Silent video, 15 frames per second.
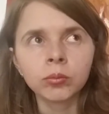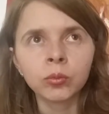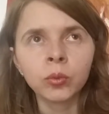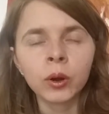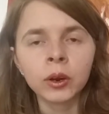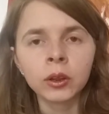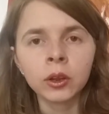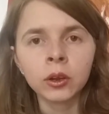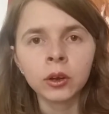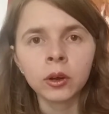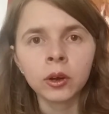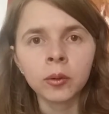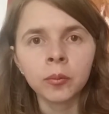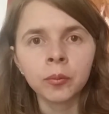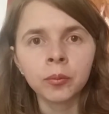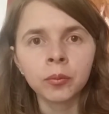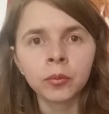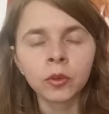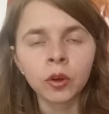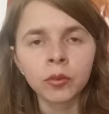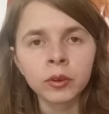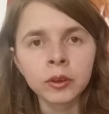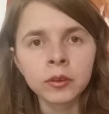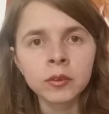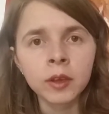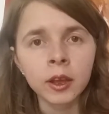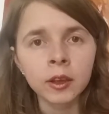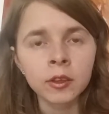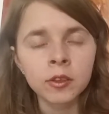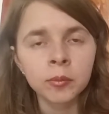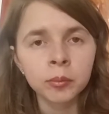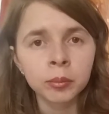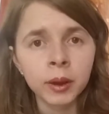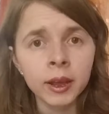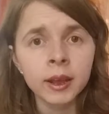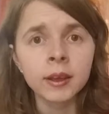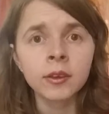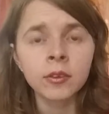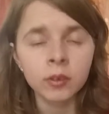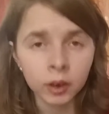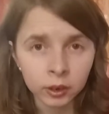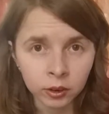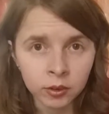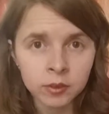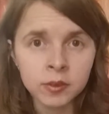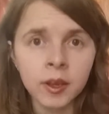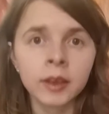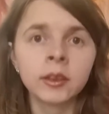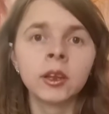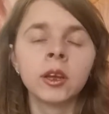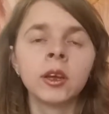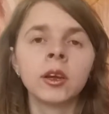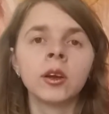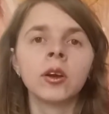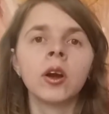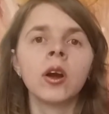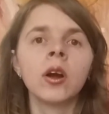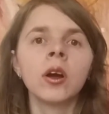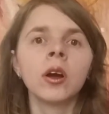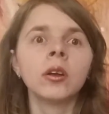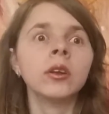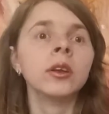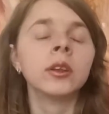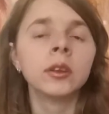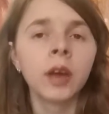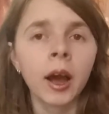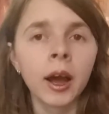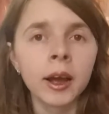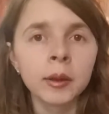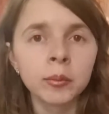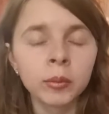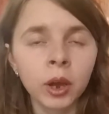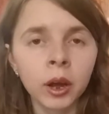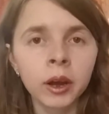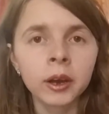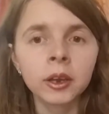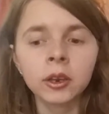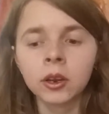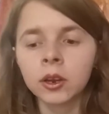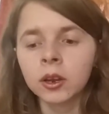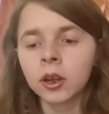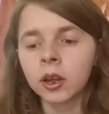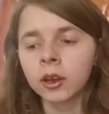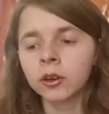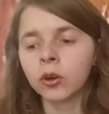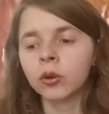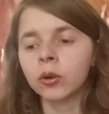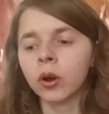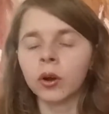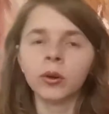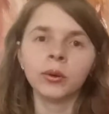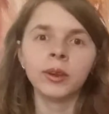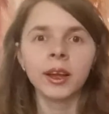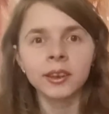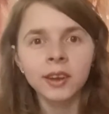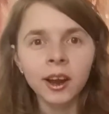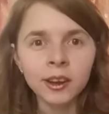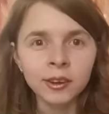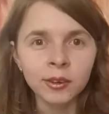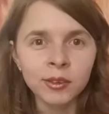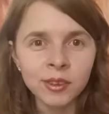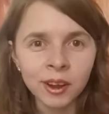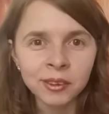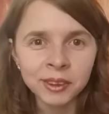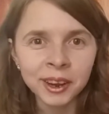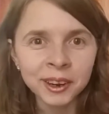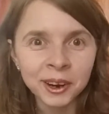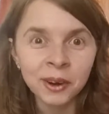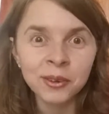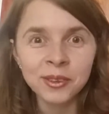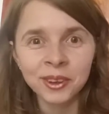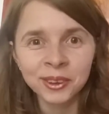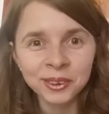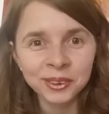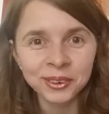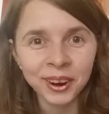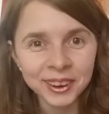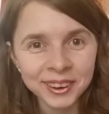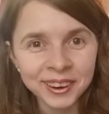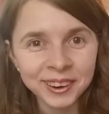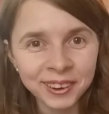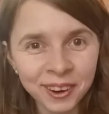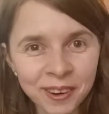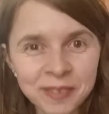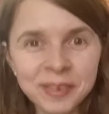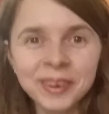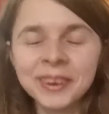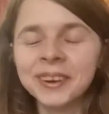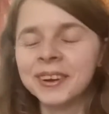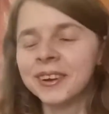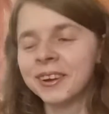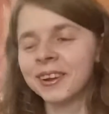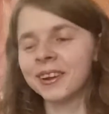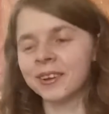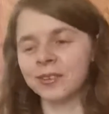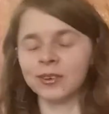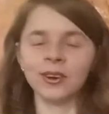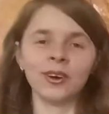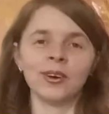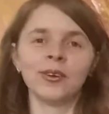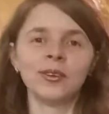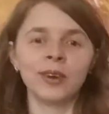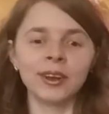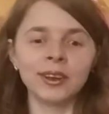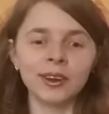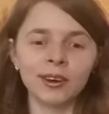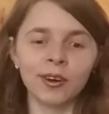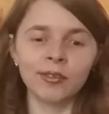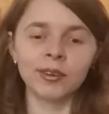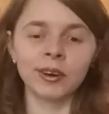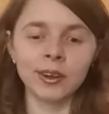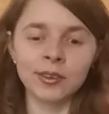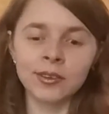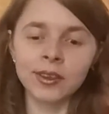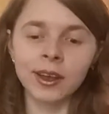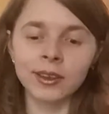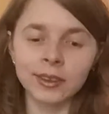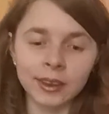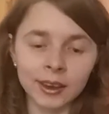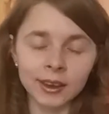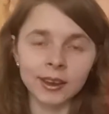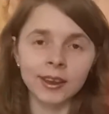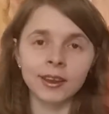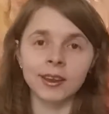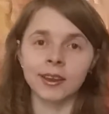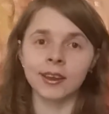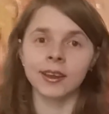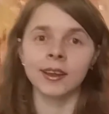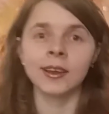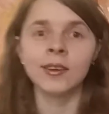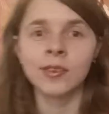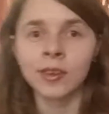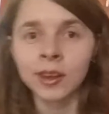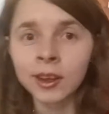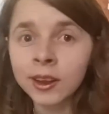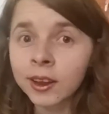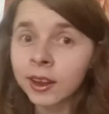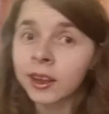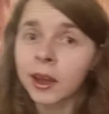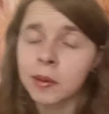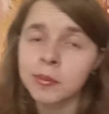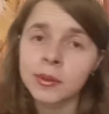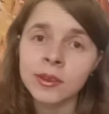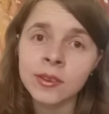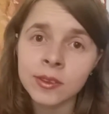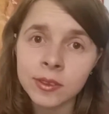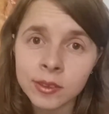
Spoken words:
where the novel is taking place, like the setting, the timeline, and all that kind of stuff that goes into writing a novel. You know, writing a novel is not easy. It can be